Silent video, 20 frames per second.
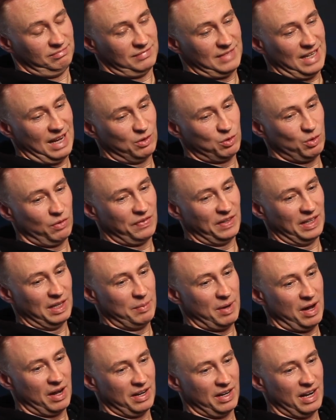how do I feel
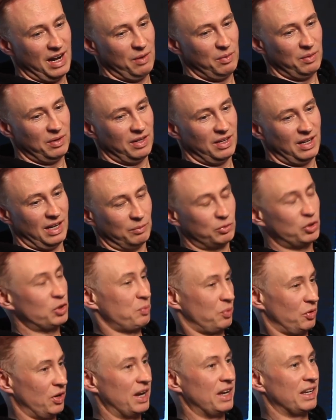about it now? I'm just
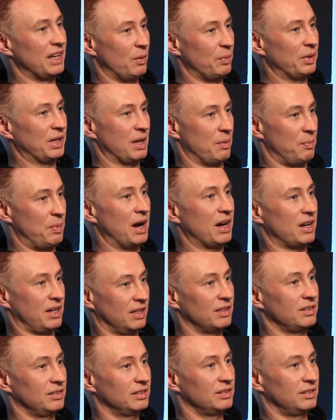praying that we get
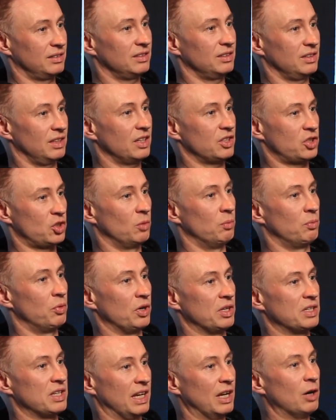back. Yeah, at some
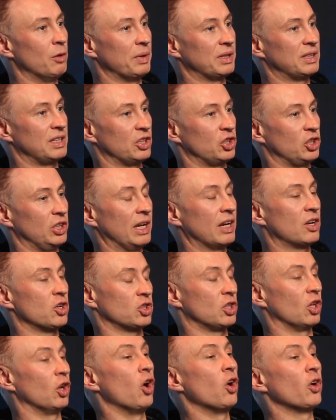point a little bit this year, because
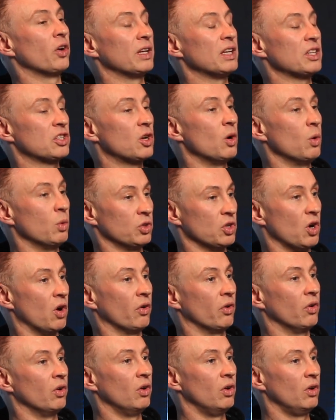the longer this goes
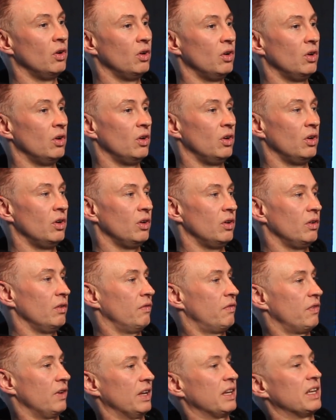on
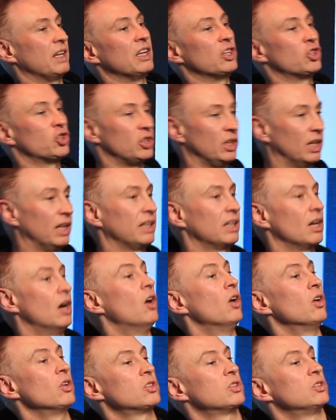for like an industry like
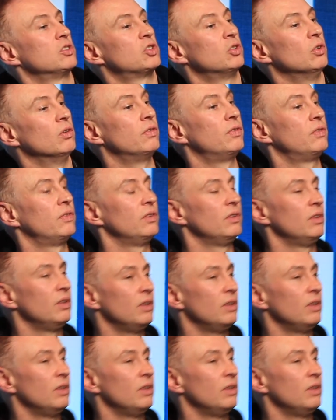ours and stuff,